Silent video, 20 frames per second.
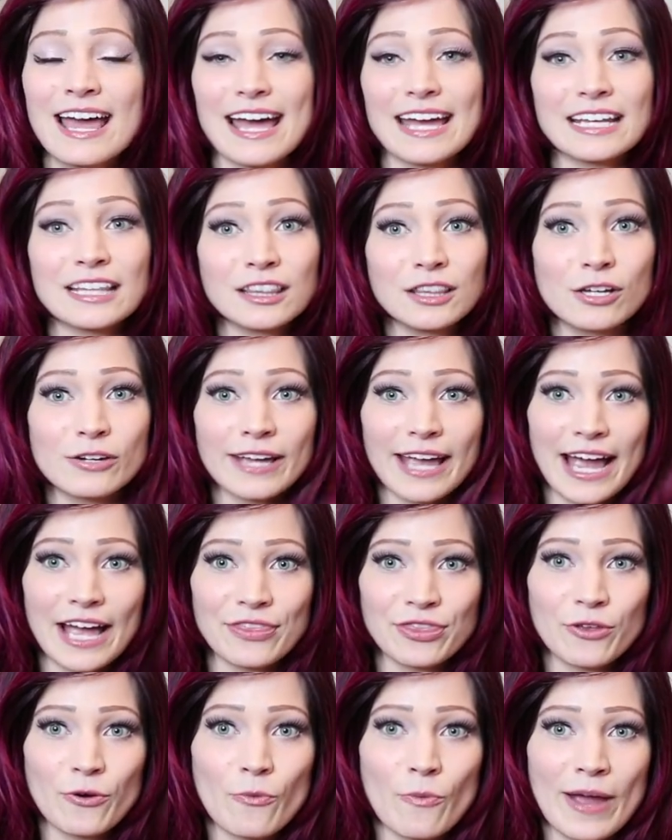and look
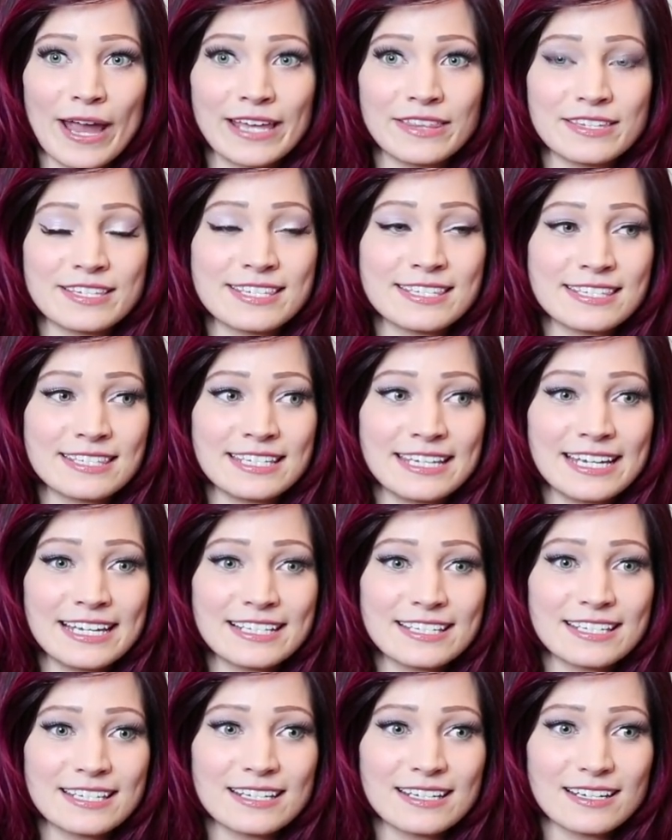at the way the
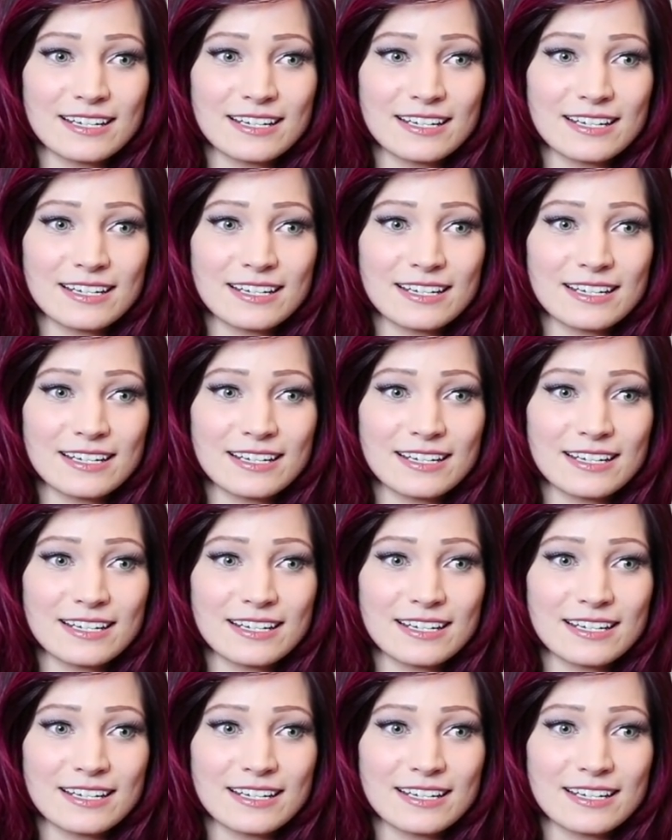seat